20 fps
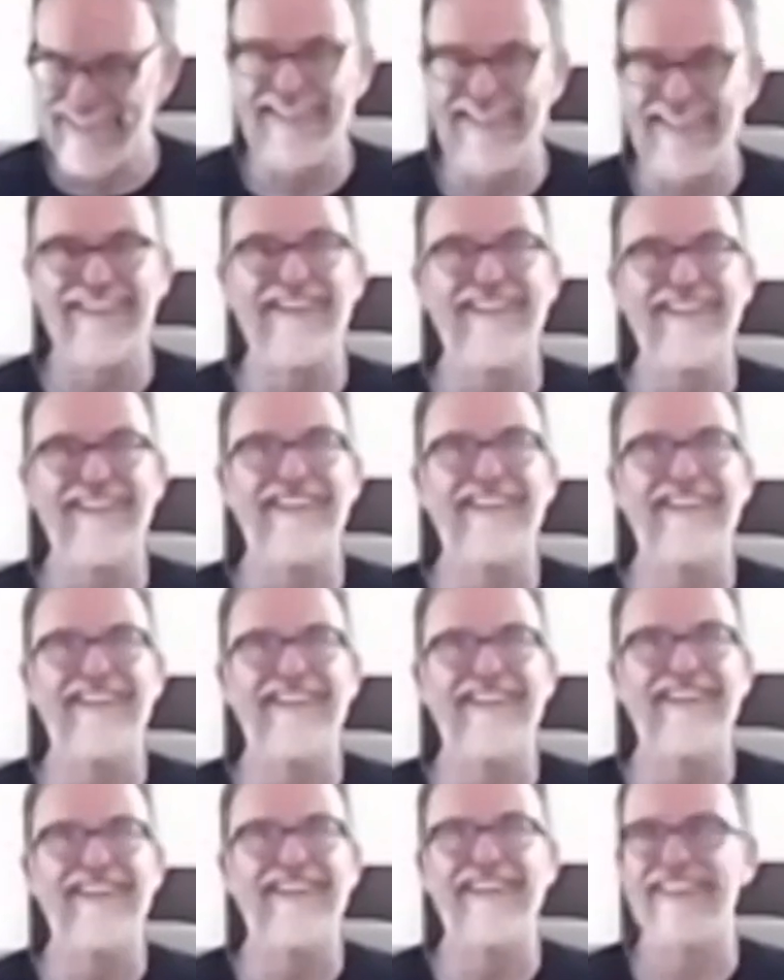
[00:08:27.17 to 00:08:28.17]

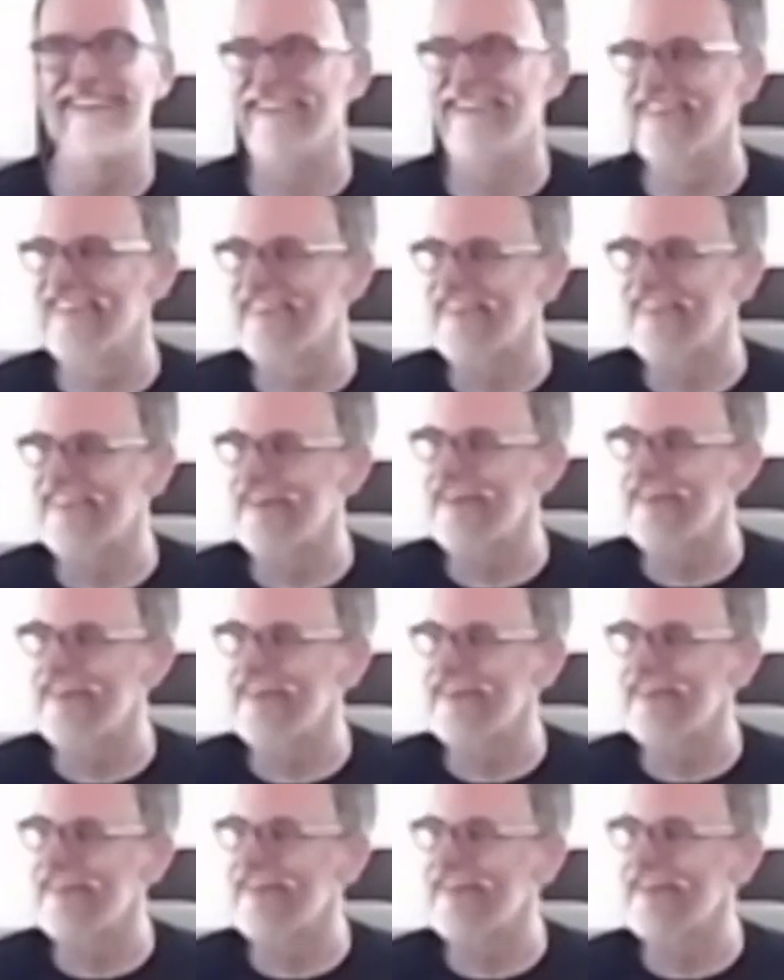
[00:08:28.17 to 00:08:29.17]

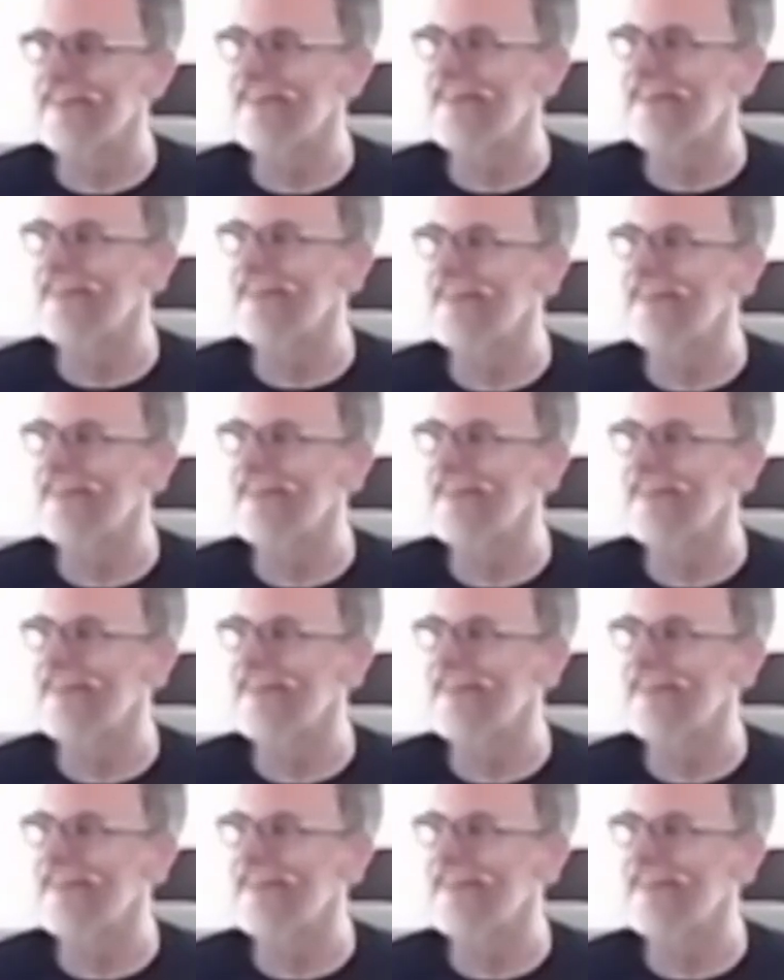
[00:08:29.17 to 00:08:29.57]
(not speaking)